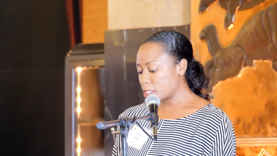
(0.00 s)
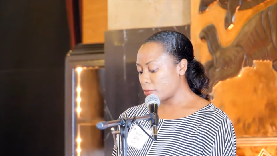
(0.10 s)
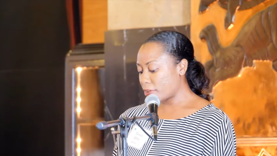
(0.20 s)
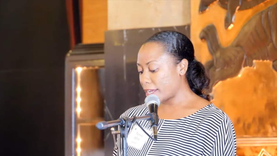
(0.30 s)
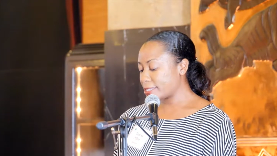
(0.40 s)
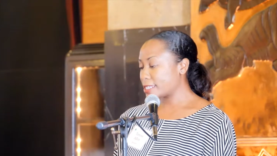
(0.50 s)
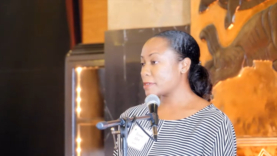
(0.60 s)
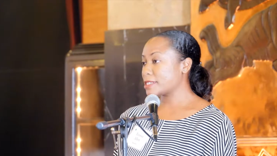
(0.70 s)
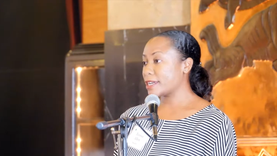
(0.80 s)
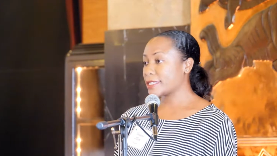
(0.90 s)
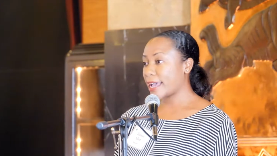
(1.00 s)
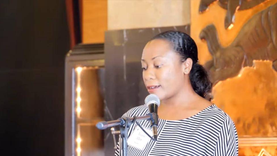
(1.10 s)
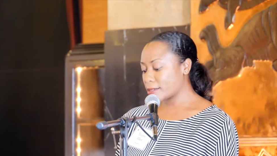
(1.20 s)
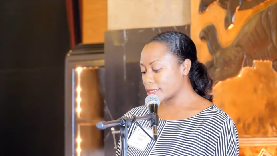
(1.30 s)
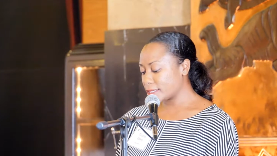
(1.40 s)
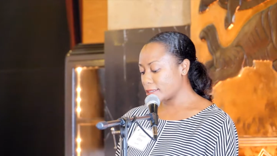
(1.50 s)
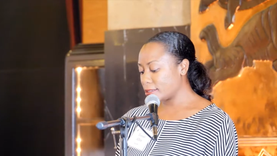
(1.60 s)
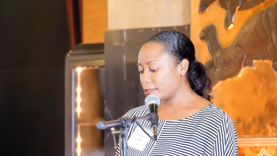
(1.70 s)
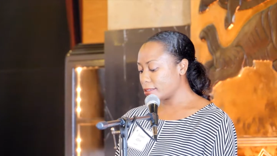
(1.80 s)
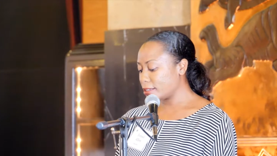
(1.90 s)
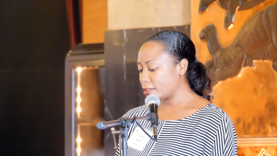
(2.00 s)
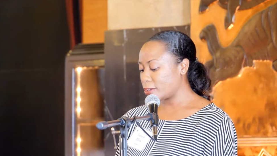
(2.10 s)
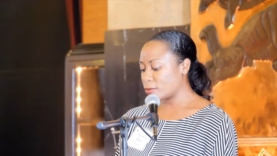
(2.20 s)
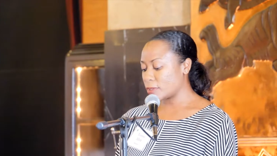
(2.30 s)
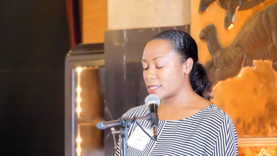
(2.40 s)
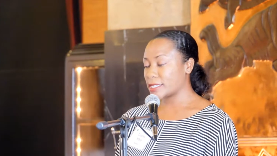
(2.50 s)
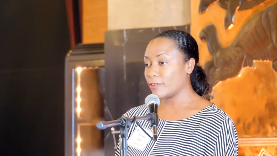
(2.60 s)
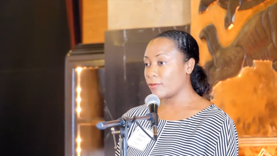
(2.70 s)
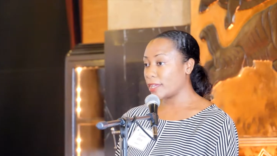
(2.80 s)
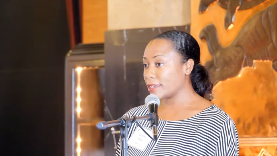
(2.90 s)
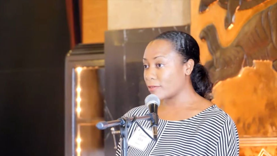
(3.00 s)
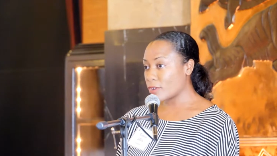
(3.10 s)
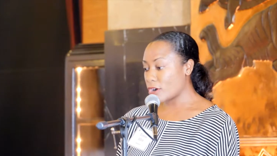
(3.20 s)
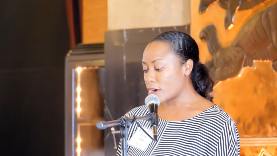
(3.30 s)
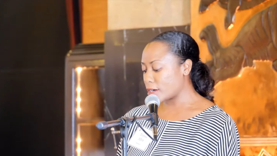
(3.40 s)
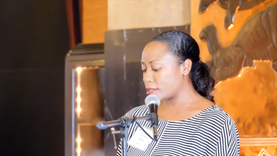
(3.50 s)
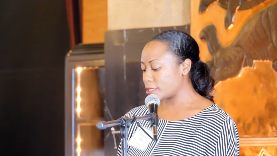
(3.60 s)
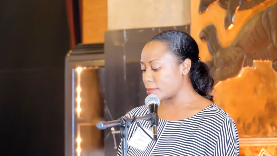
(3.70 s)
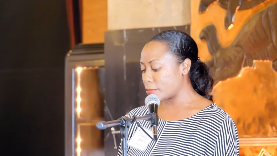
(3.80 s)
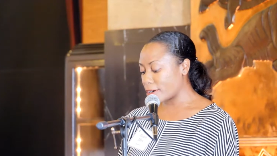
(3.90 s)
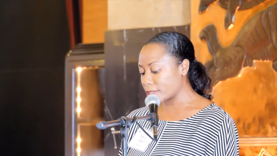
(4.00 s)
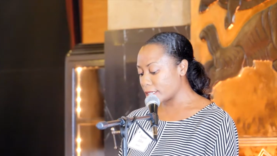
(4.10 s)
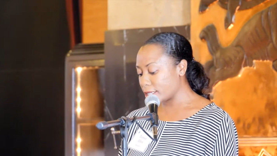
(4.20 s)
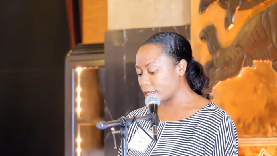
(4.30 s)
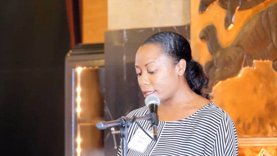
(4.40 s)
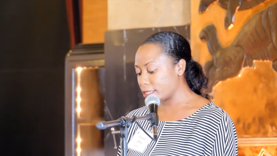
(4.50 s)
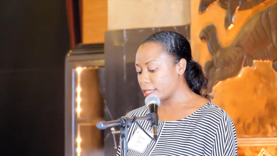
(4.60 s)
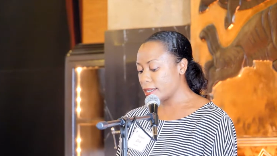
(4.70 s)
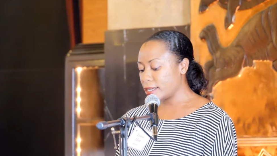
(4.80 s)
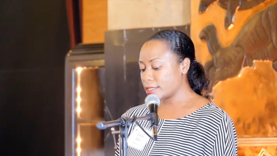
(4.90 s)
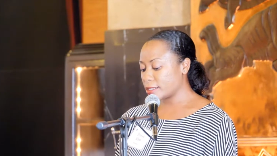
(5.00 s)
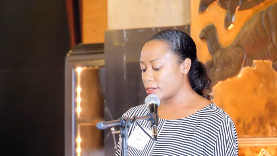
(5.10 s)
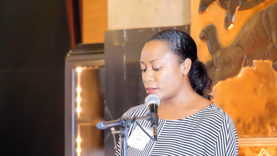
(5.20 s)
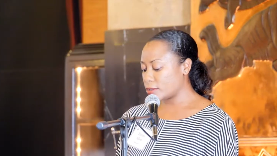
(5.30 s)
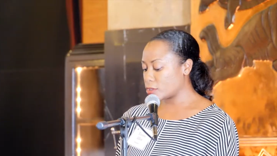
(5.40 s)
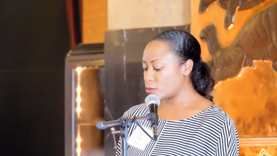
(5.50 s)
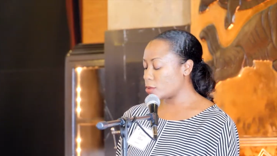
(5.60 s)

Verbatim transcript: Place provide subsidized housing, along with Safeway gift cards and BART tickets to go